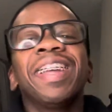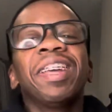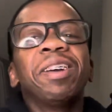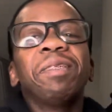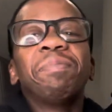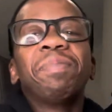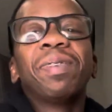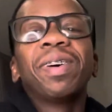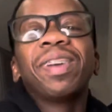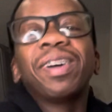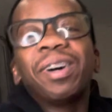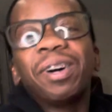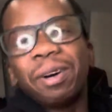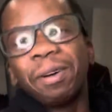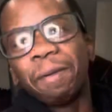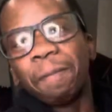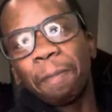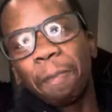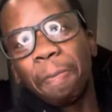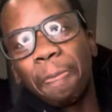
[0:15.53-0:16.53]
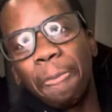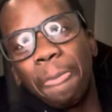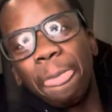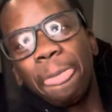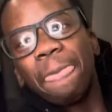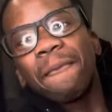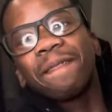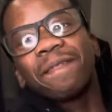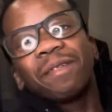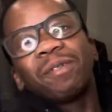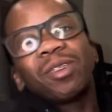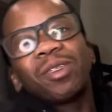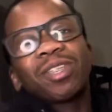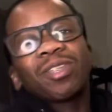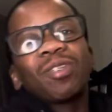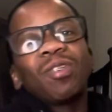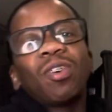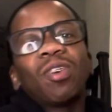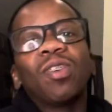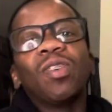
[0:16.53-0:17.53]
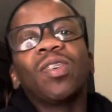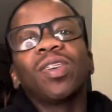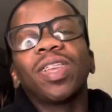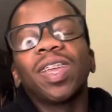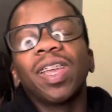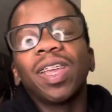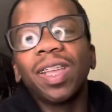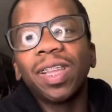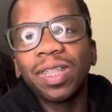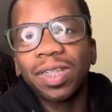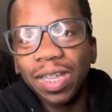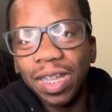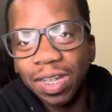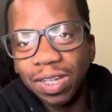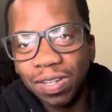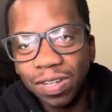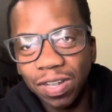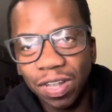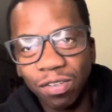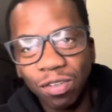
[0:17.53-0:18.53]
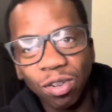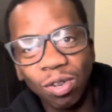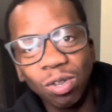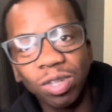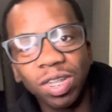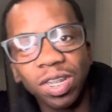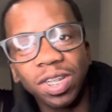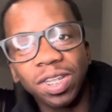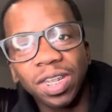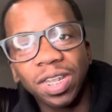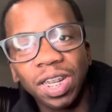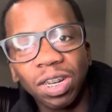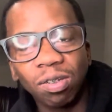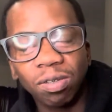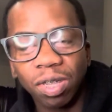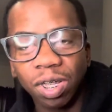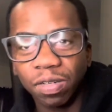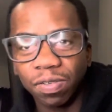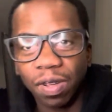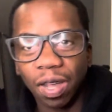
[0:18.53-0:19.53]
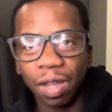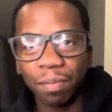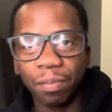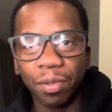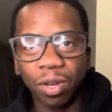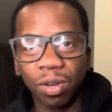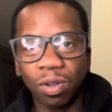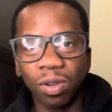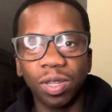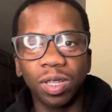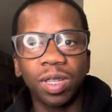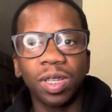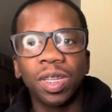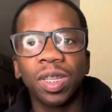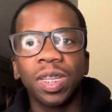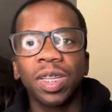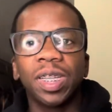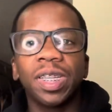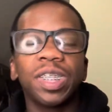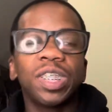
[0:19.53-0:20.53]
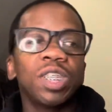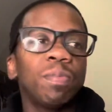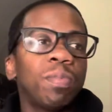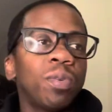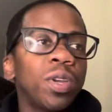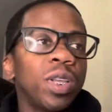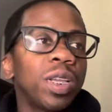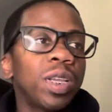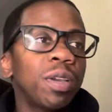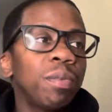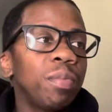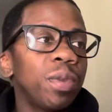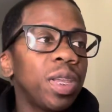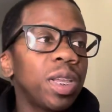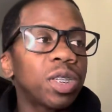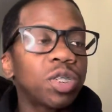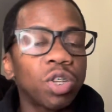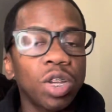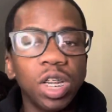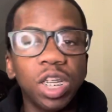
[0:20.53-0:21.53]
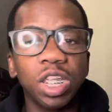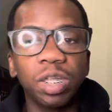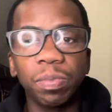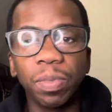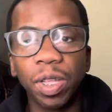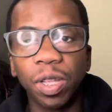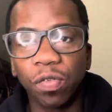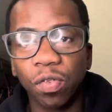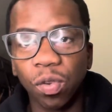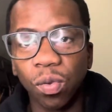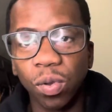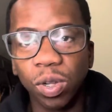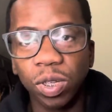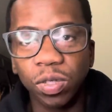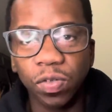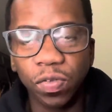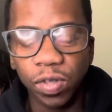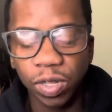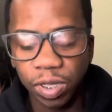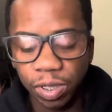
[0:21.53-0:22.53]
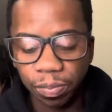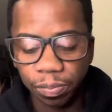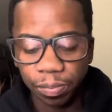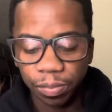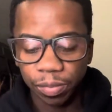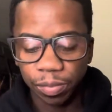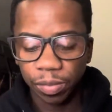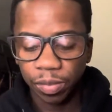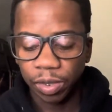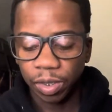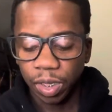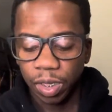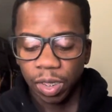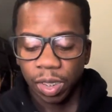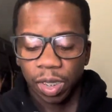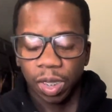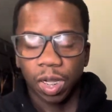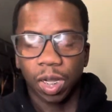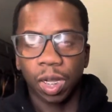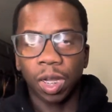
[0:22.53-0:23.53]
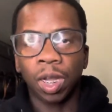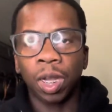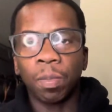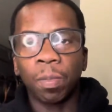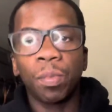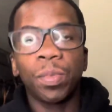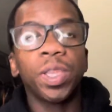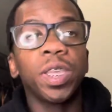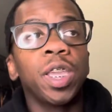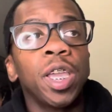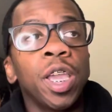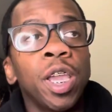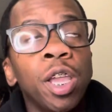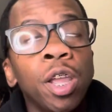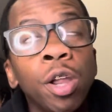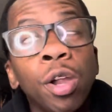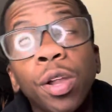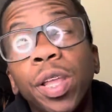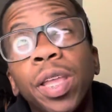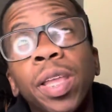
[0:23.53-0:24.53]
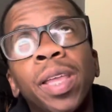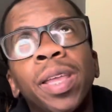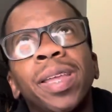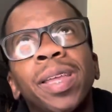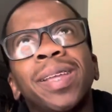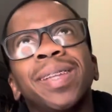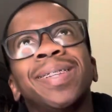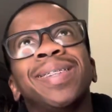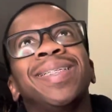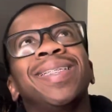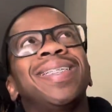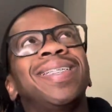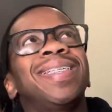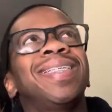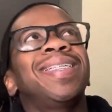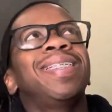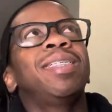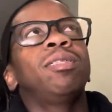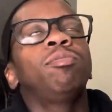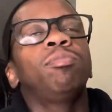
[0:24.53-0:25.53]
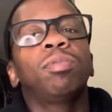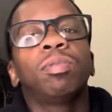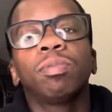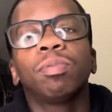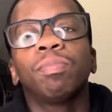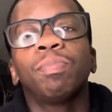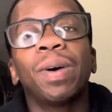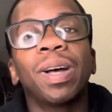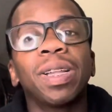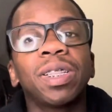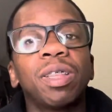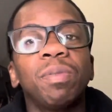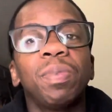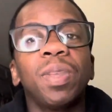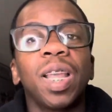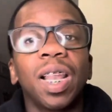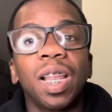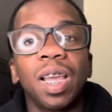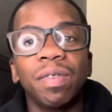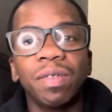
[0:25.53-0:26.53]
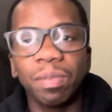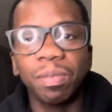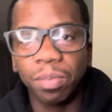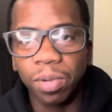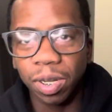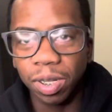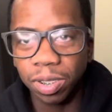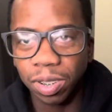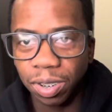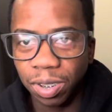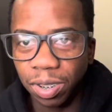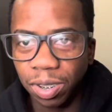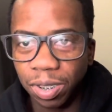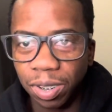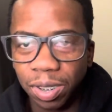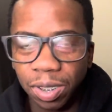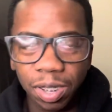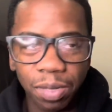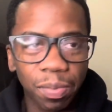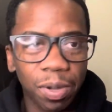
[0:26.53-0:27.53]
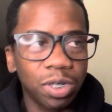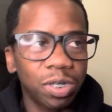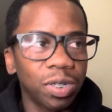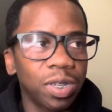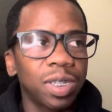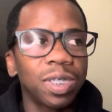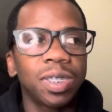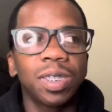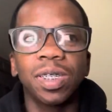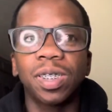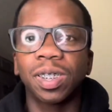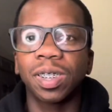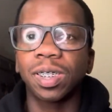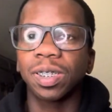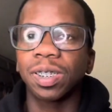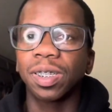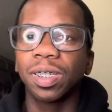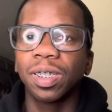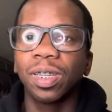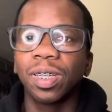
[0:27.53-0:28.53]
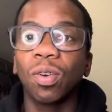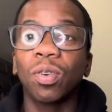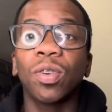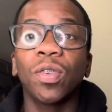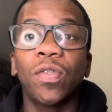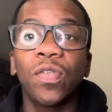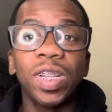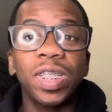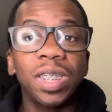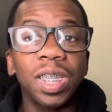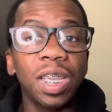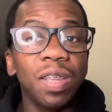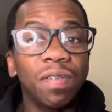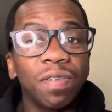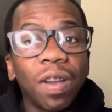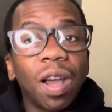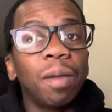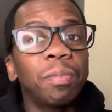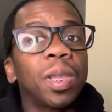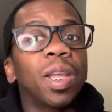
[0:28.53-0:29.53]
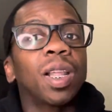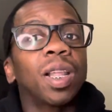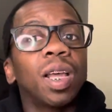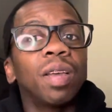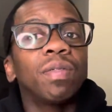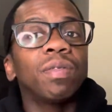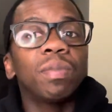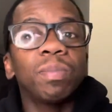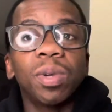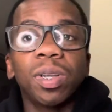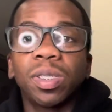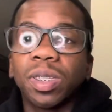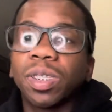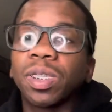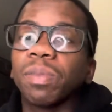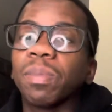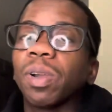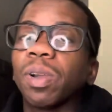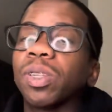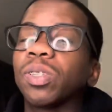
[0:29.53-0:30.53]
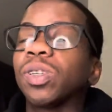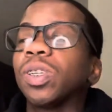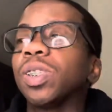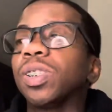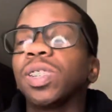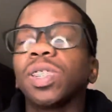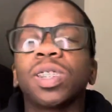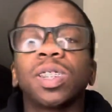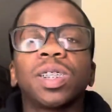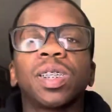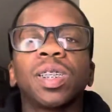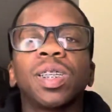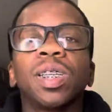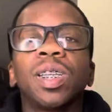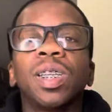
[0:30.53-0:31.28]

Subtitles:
But what's going on, gang? Thanks. If you're new to the channel, thanks for hopping on. It's your boy Kah'mi, a trans man from West Philly. I'm a year and about to be 11 months into my transition. On the 15th, I'll be 11 months into my transition.